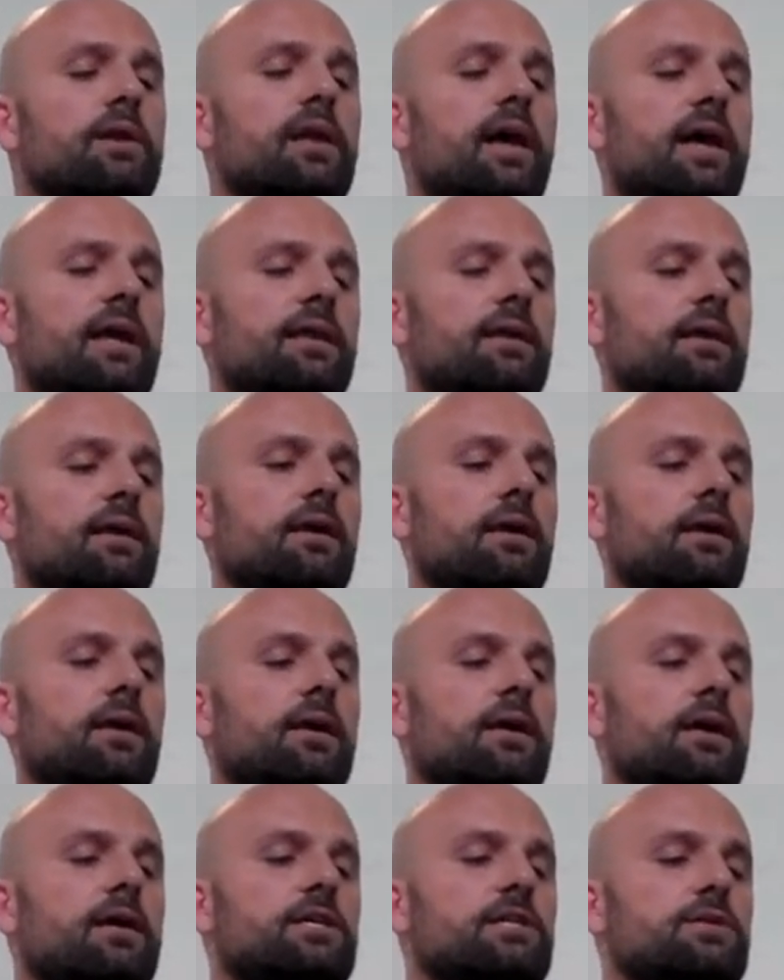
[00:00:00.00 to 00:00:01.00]
One night,
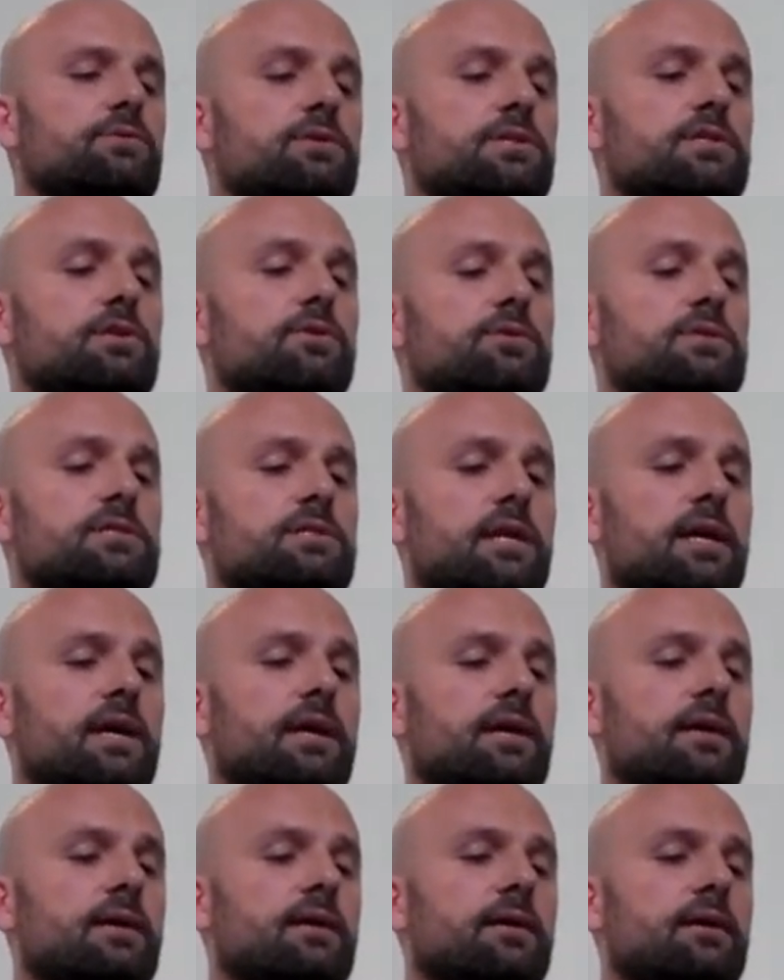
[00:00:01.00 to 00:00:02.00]
she was so
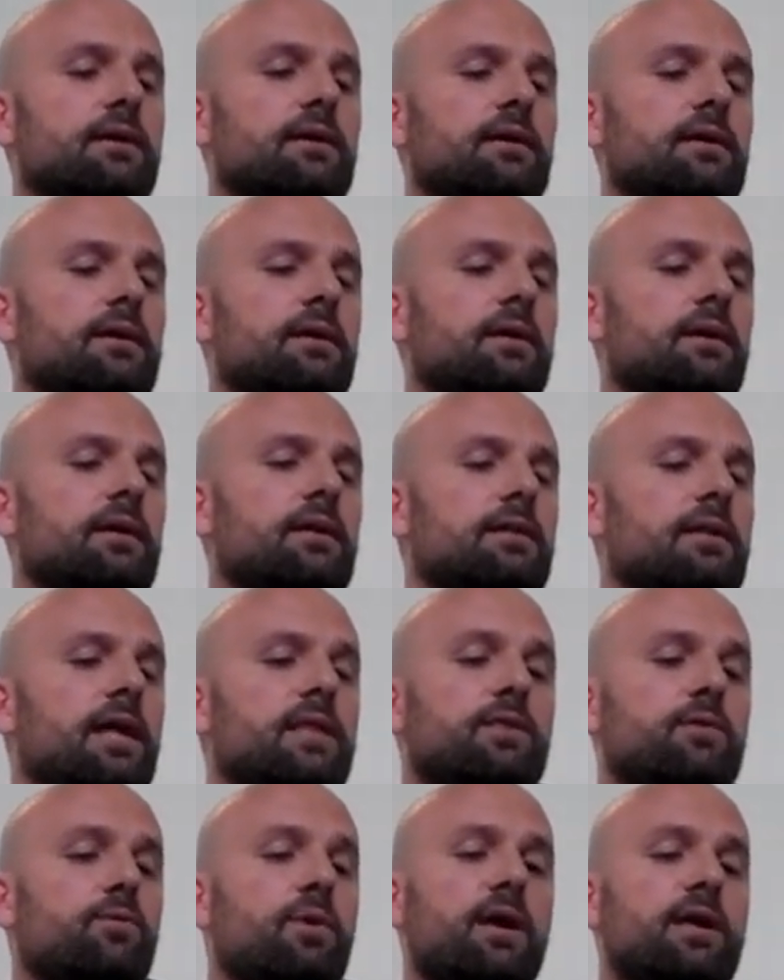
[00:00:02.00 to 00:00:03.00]
sick,
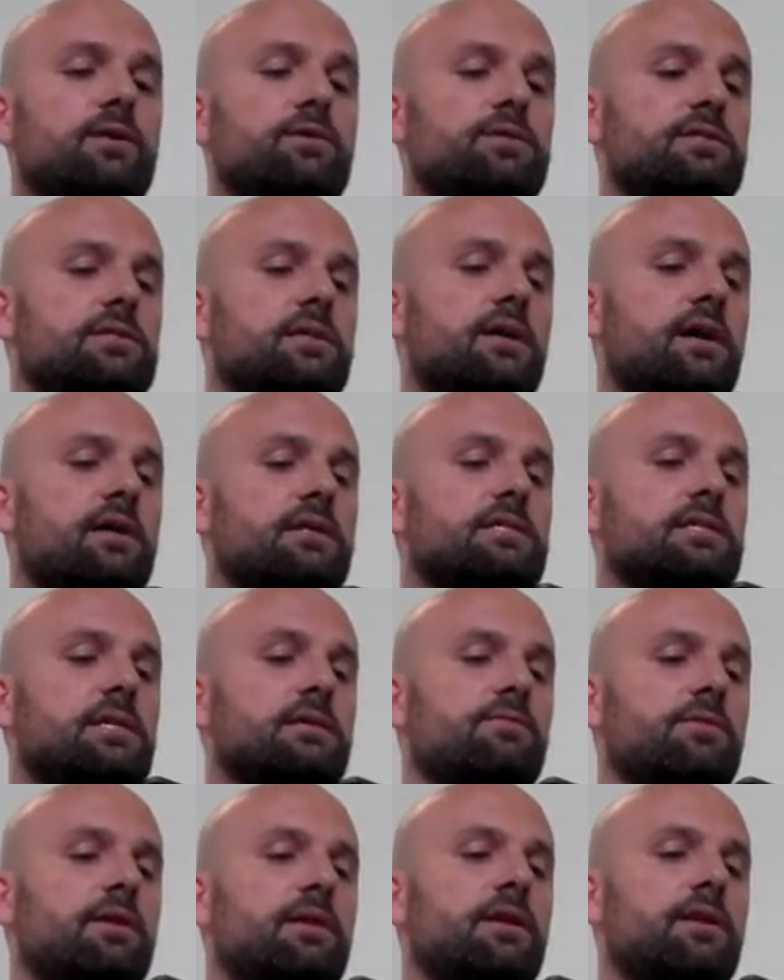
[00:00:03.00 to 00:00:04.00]
not the way you see on
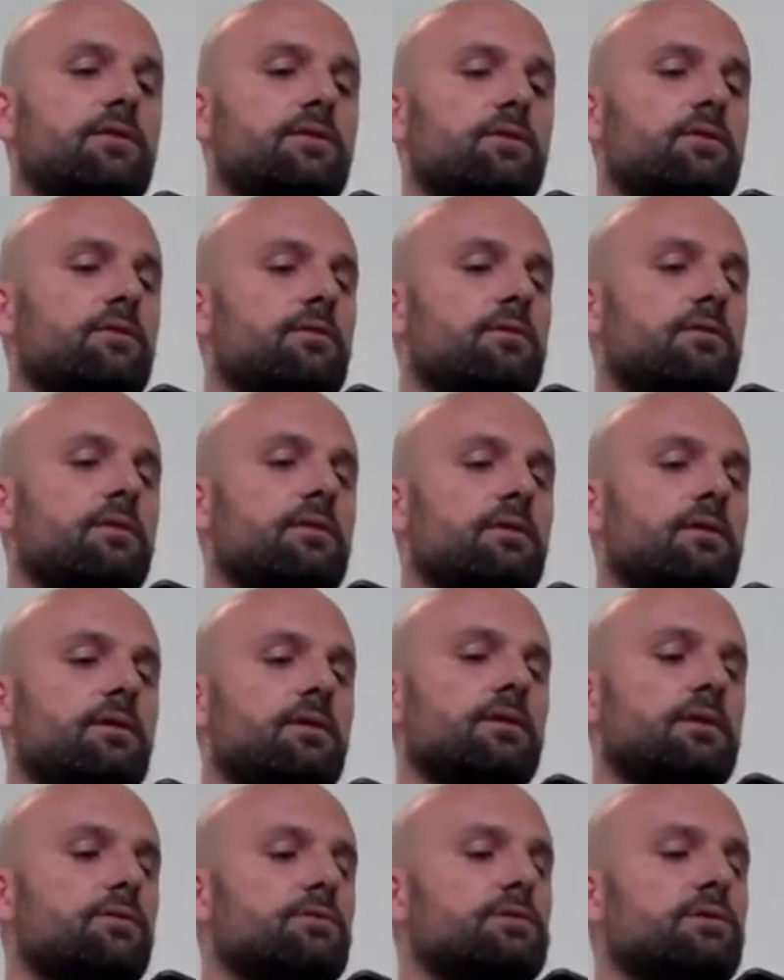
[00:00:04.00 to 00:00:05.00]
TV either.
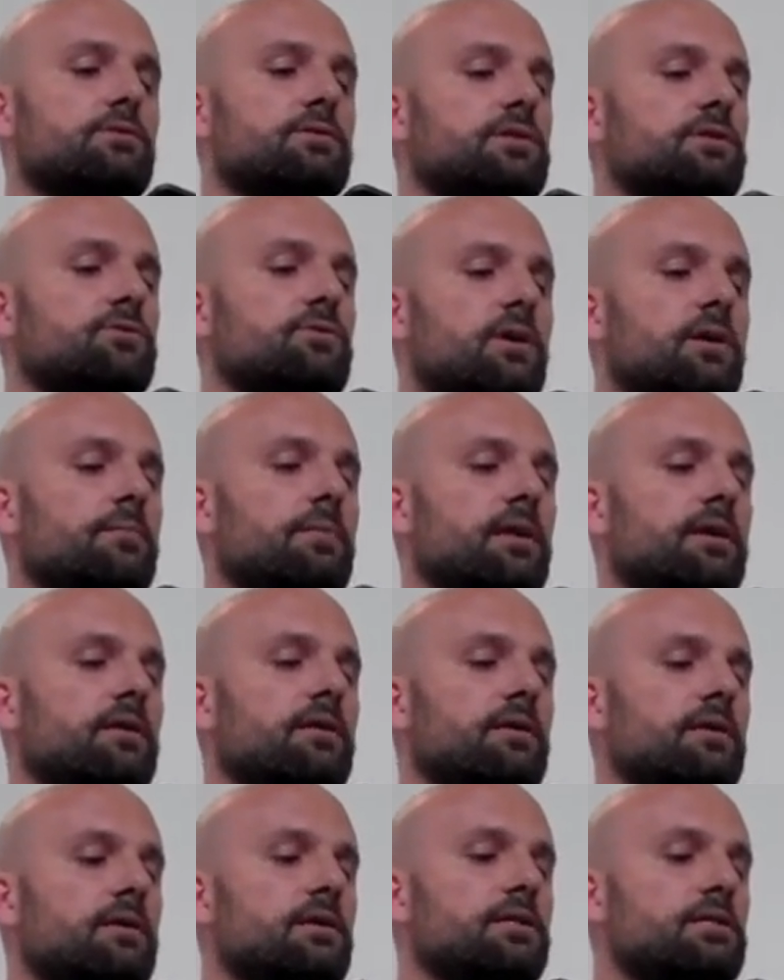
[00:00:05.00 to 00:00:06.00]
There was no screaming.
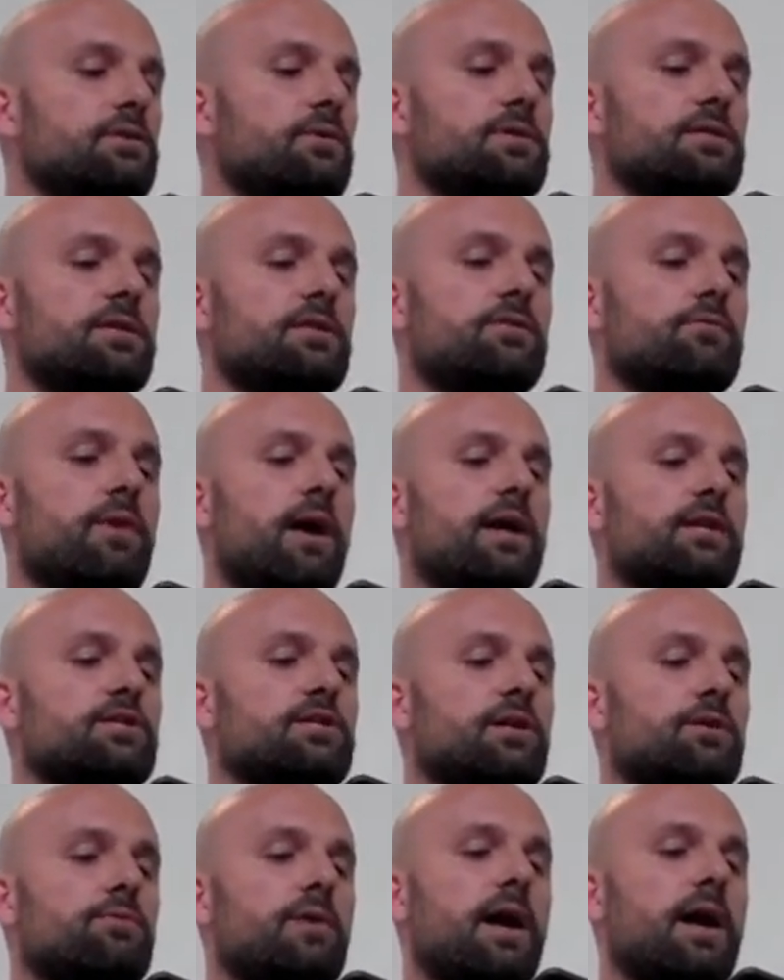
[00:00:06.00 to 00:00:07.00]
She wasn't
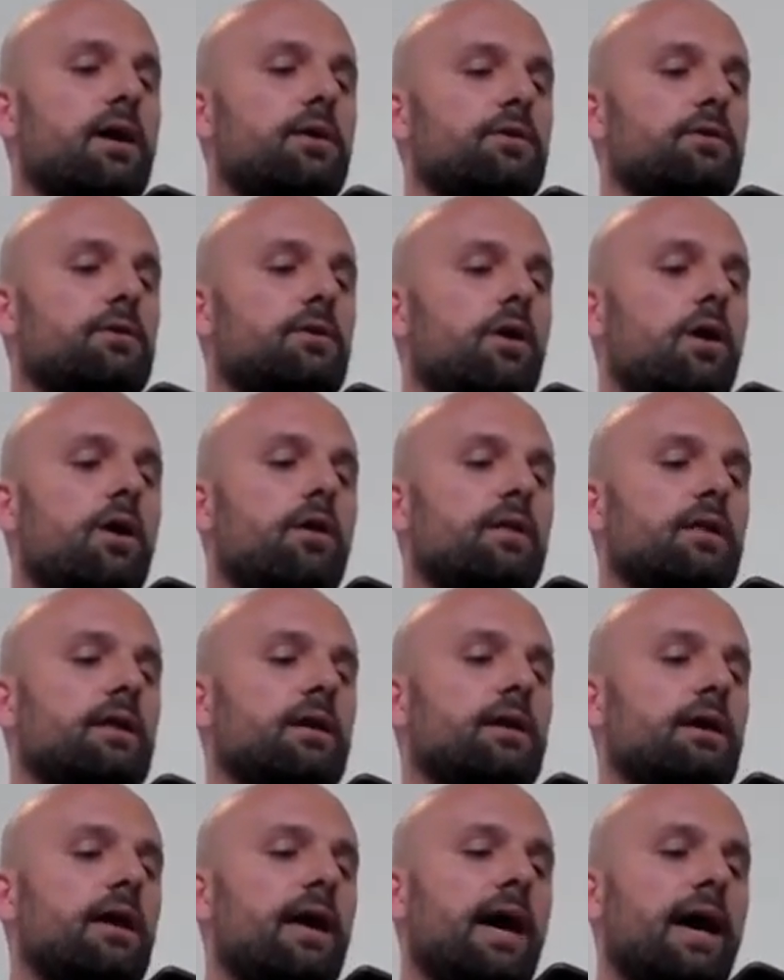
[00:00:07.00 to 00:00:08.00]
thrashing around or calling
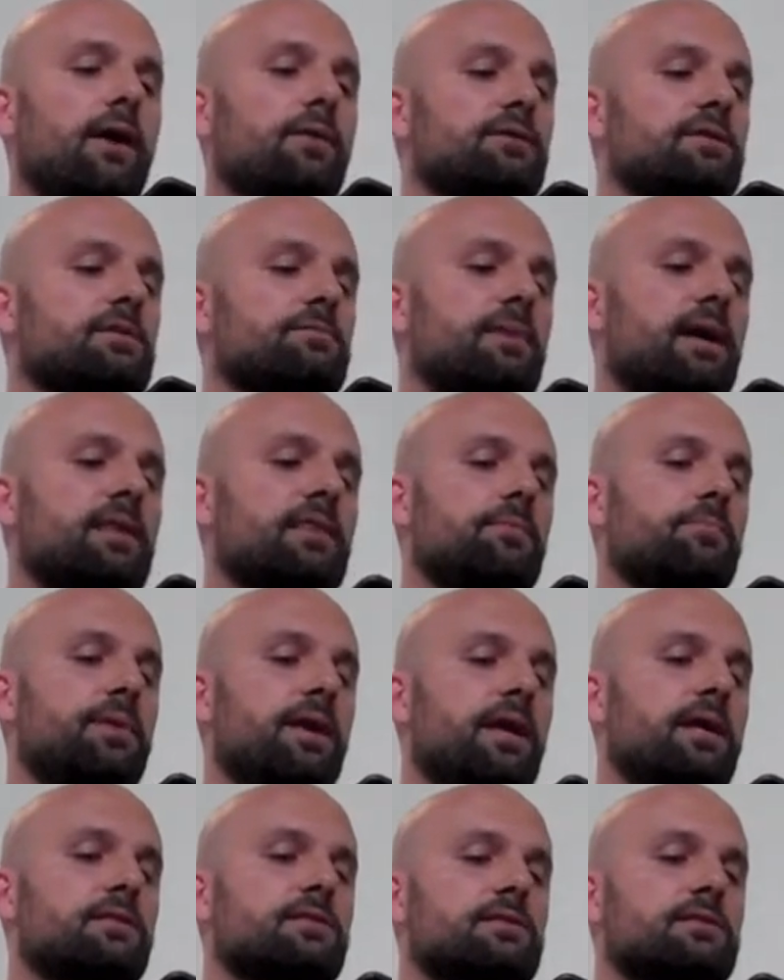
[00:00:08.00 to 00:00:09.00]
out to make the
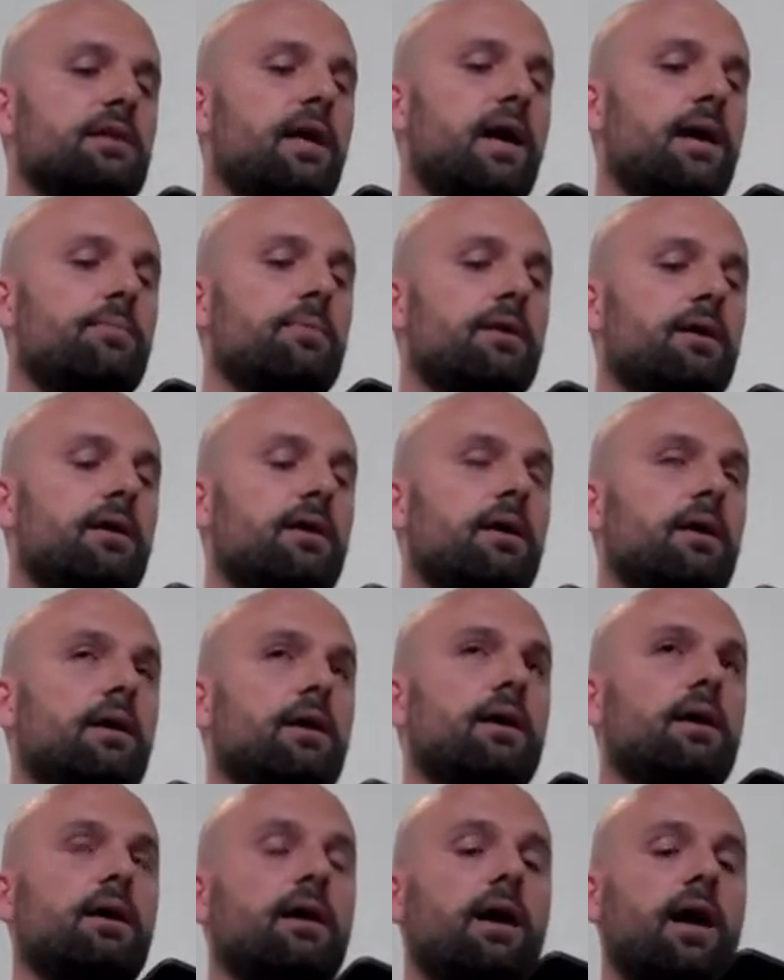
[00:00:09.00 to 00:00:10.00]
pain stop.
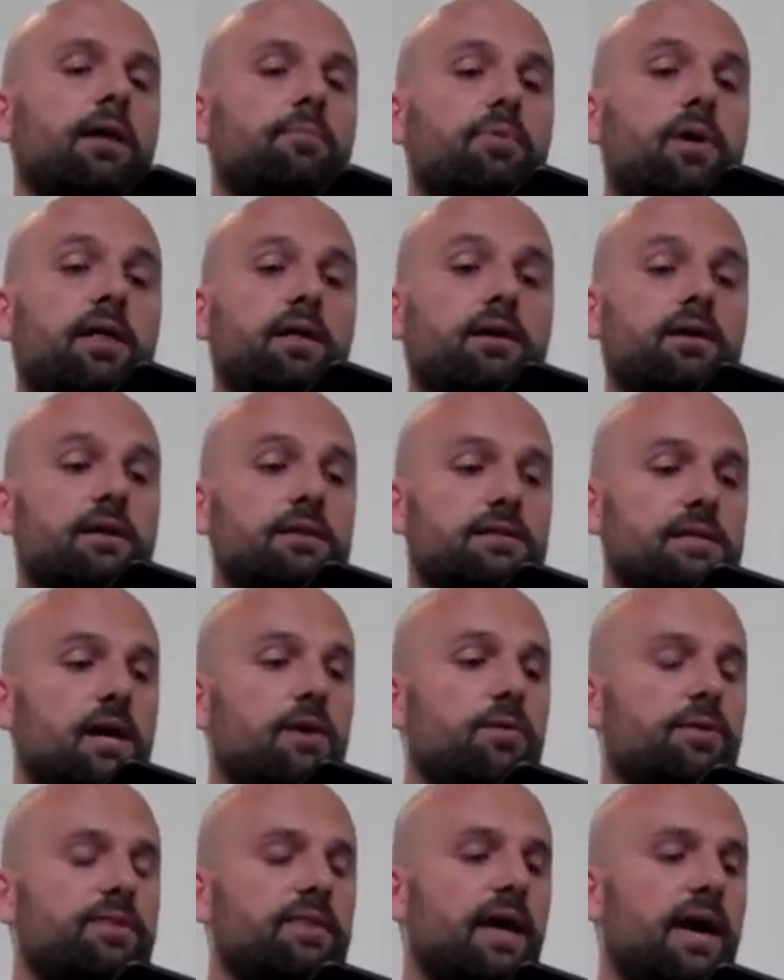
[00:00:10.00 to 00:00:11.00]
I probably could have
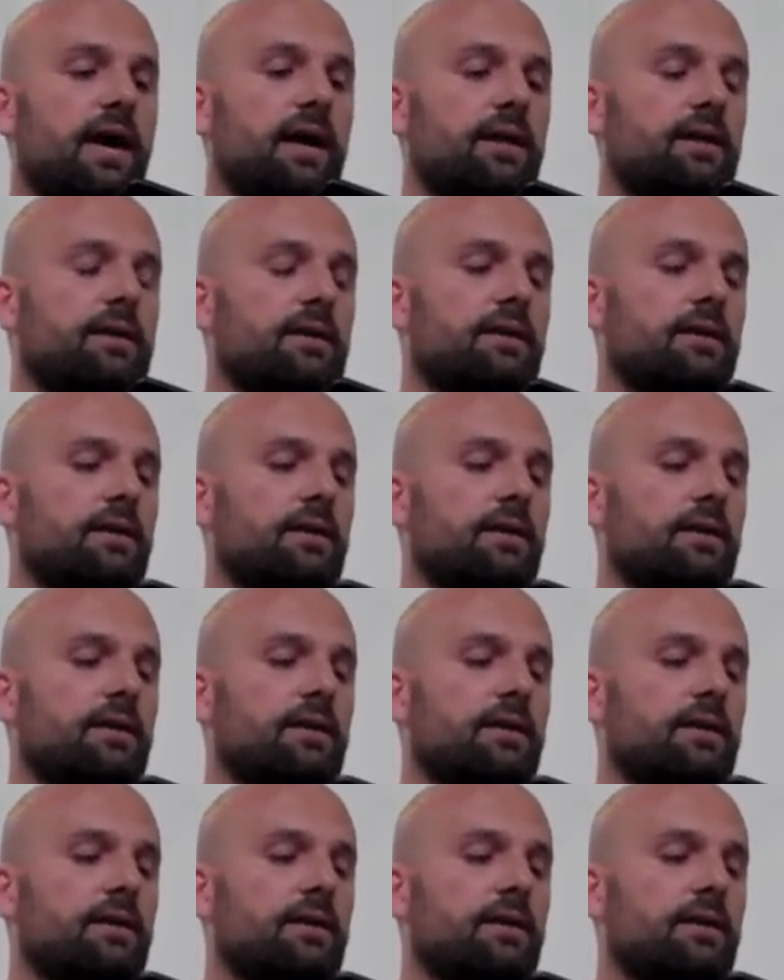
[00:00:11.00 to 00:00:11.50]
dealt with that.